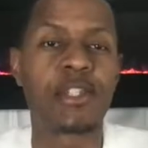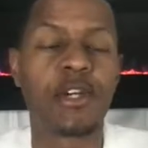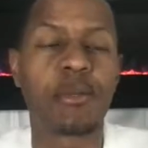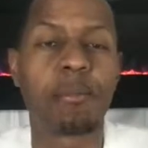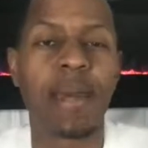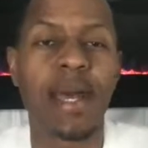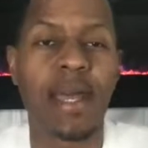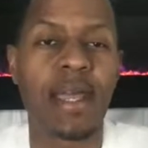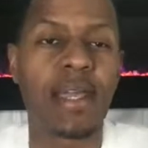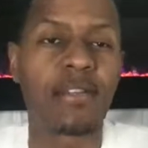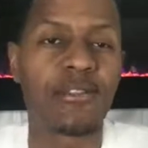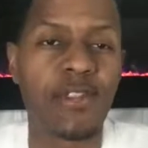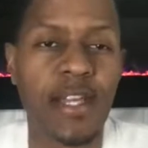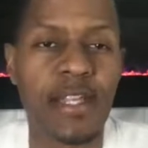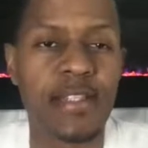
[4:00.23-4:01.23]
your
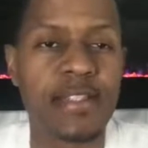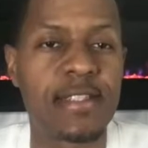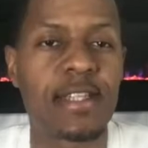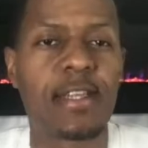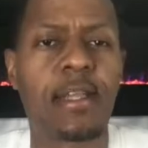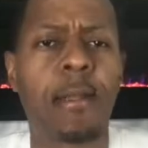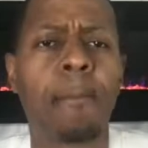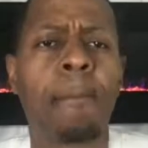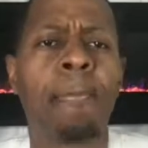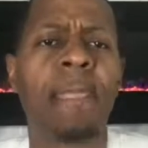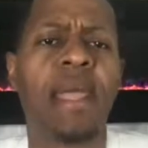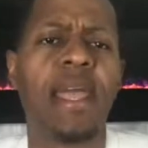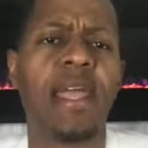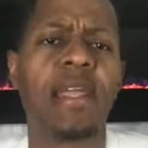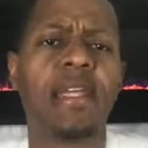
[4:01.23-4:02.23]
mind racing
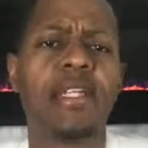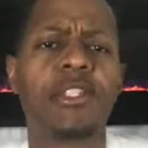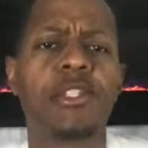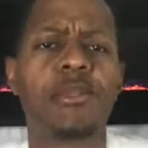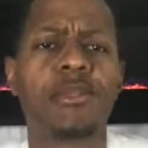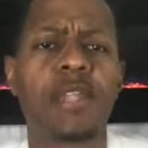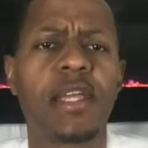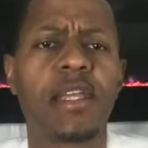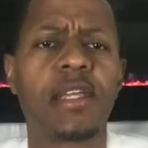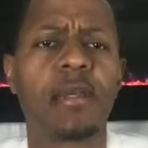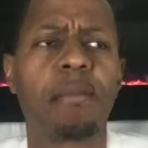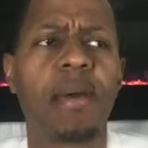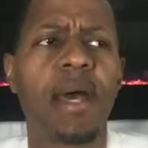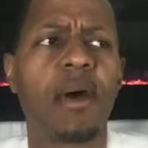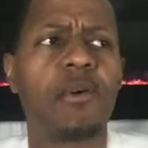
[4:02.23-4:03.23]
and get you thinking
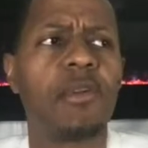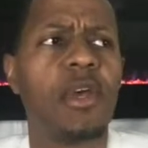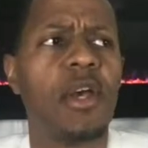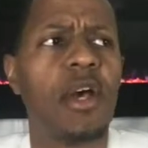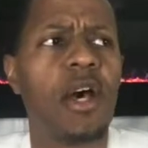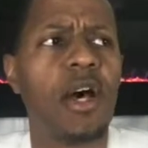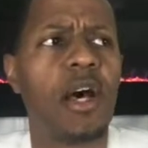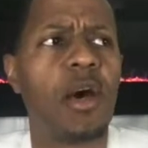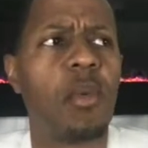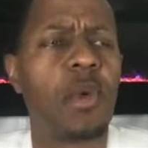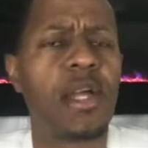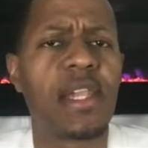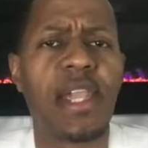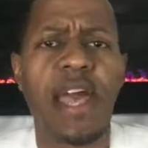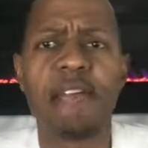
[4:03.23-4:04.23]
about
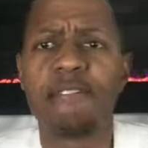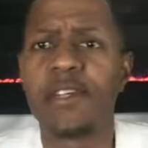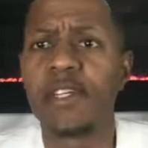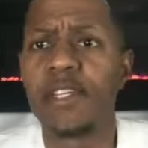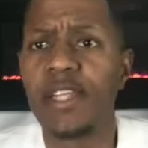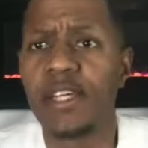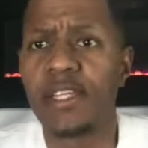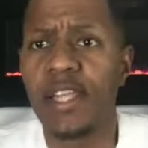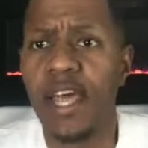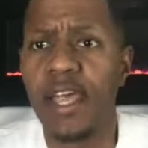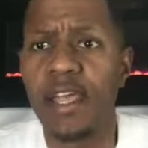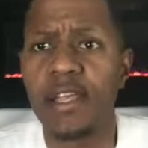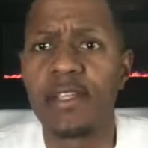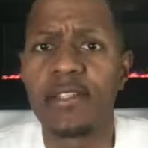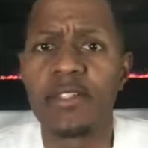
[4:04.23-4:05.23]
what life could look
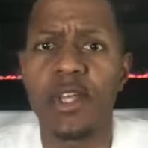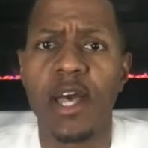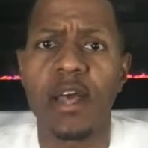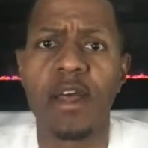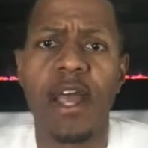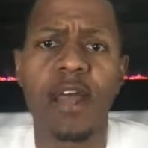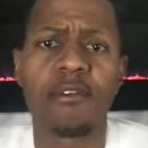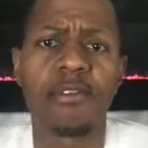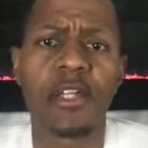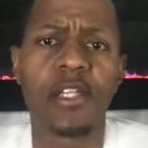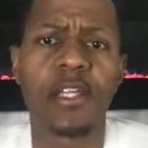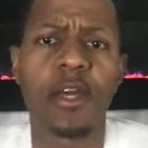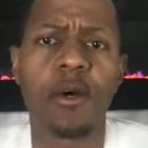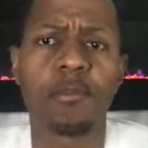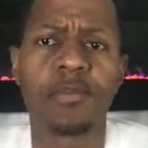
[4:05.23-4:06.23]
like. So I
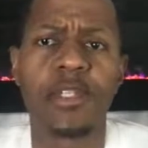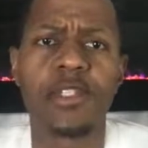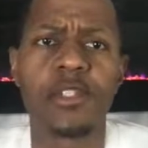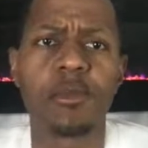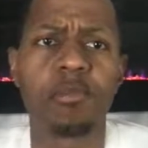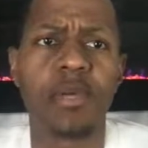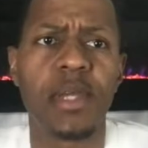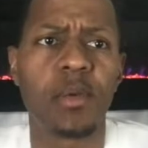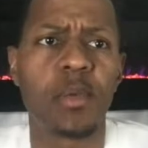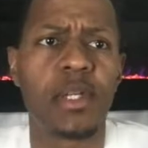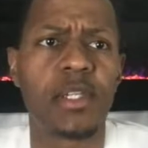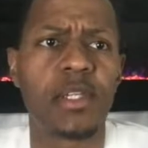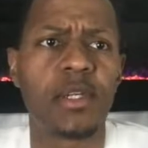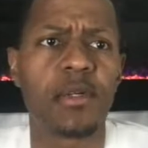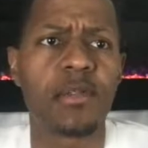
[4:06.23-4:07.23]
really hope that you pick
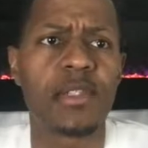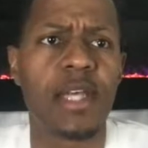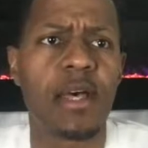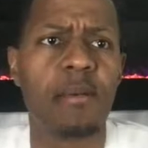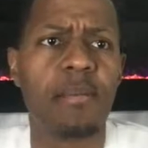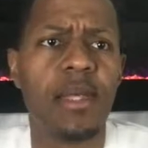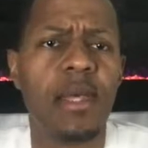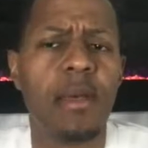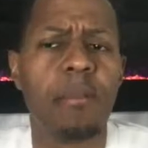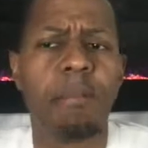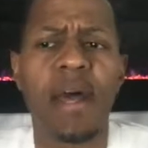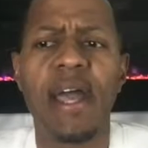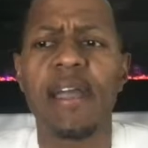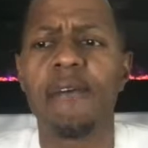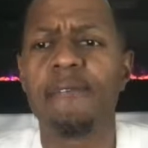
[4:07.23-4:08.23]
one of those up,
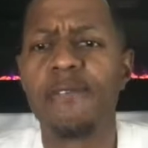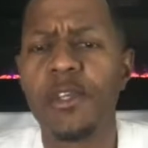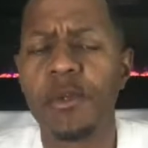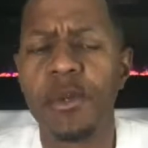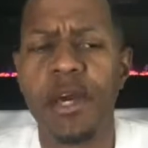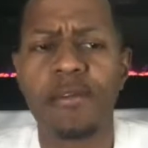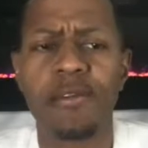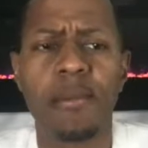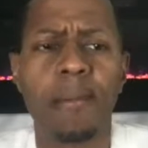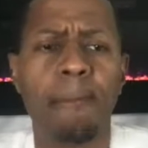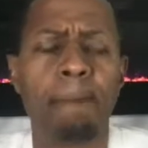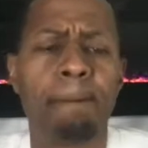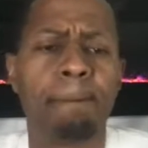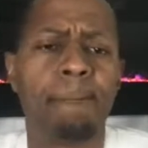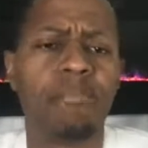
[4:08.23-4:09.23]
buy a few of them.
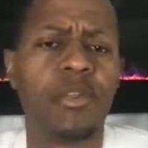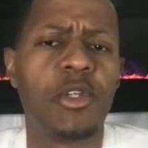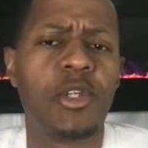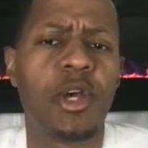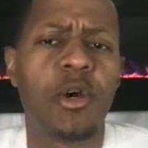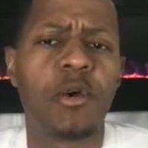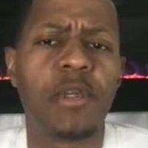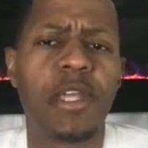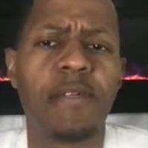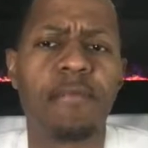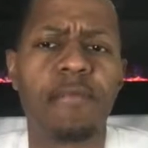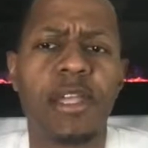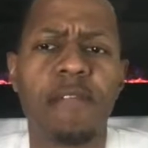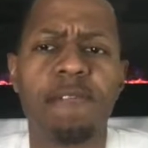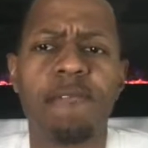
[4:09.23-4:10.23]
You know, get
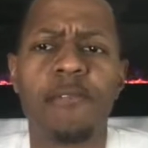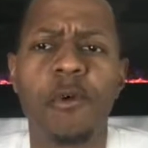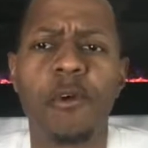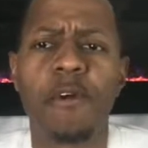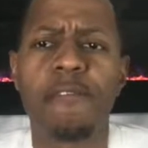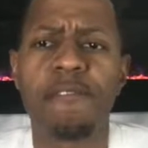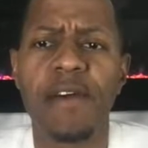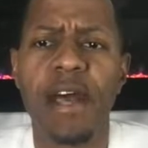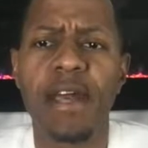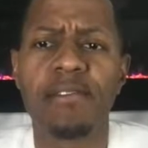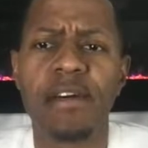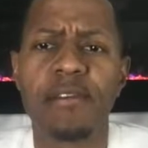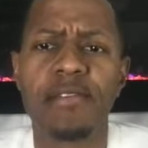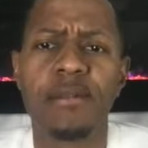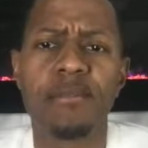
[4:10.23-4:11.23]
4 or 5
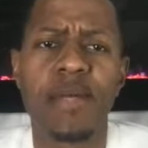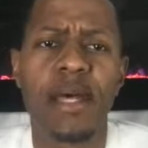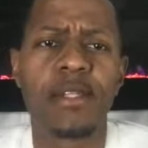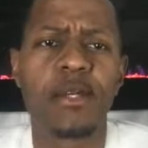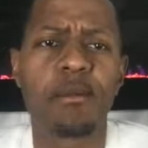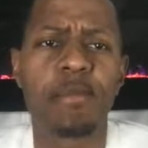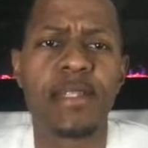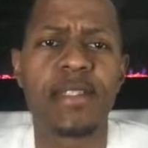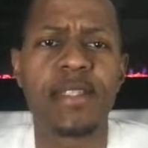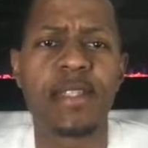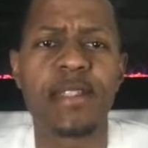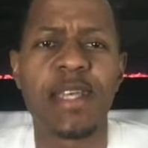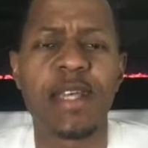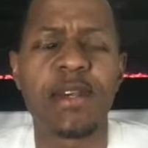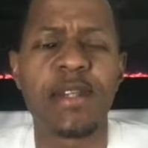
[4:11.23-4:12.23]
of them. I know Mr.
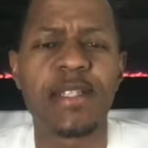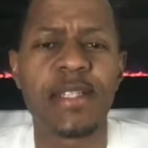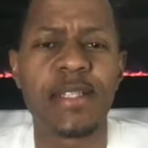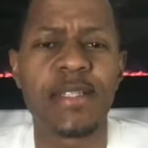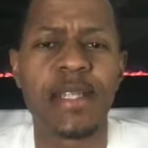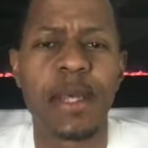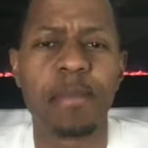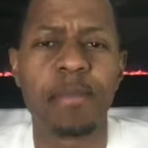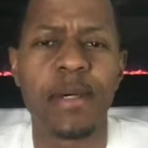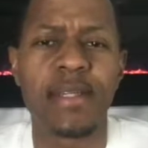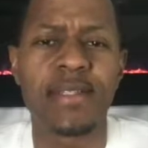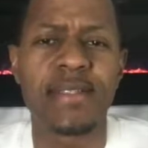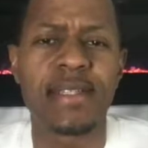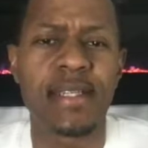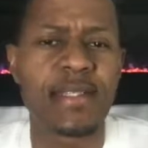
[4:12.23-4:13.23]
Terry just now
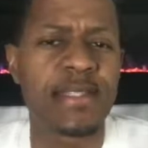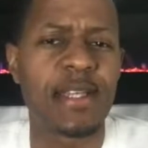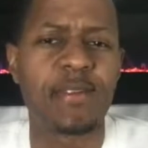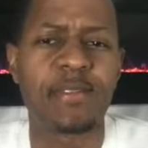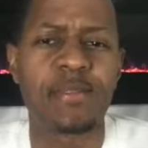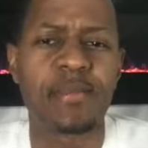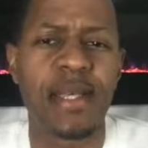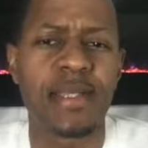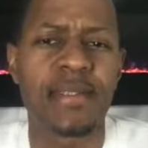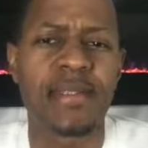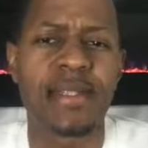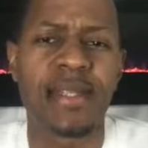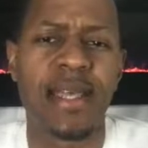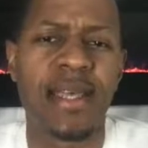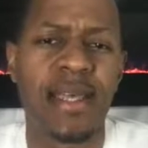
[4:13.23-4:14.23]
bought 6 of them
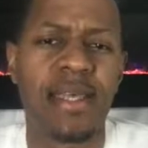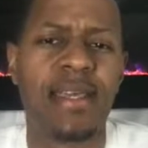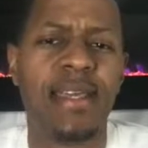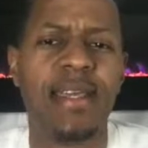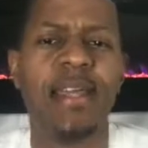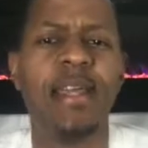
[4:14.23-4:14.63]
yesterday.